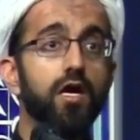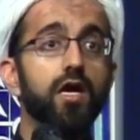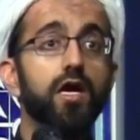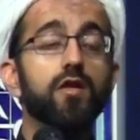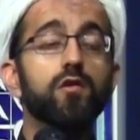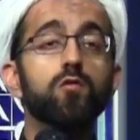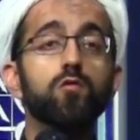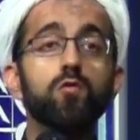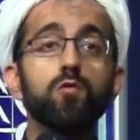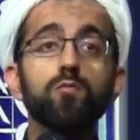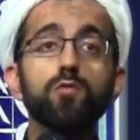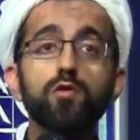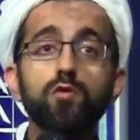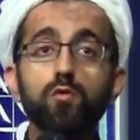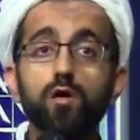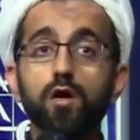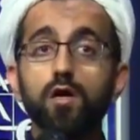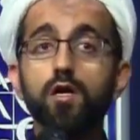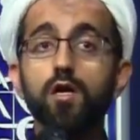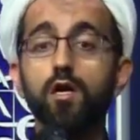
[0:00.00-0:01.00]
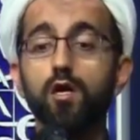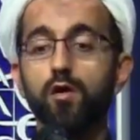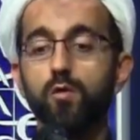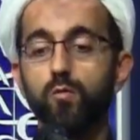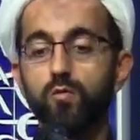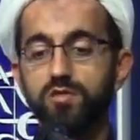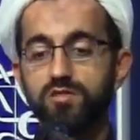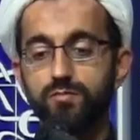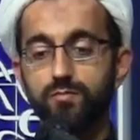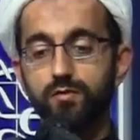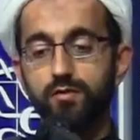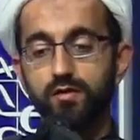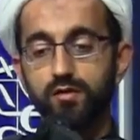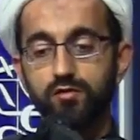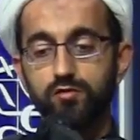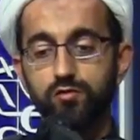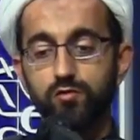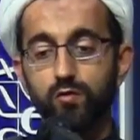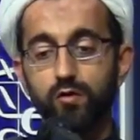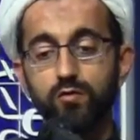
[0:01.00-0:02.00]
and whom you are
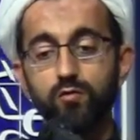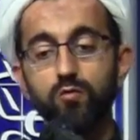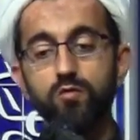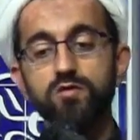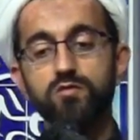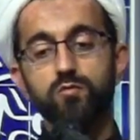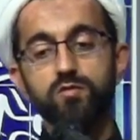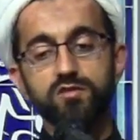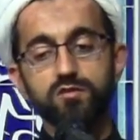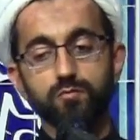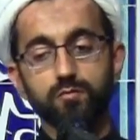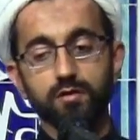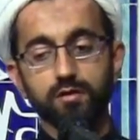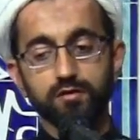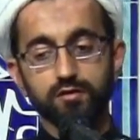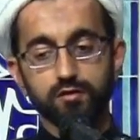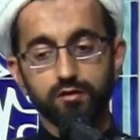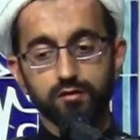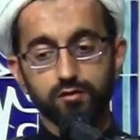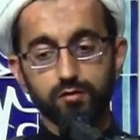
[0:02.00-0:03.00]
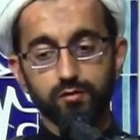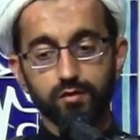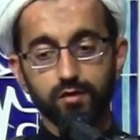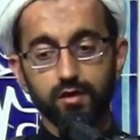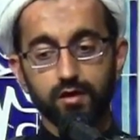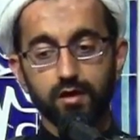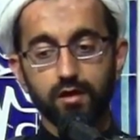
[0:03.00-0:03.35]
whispering to and who is whispering to you.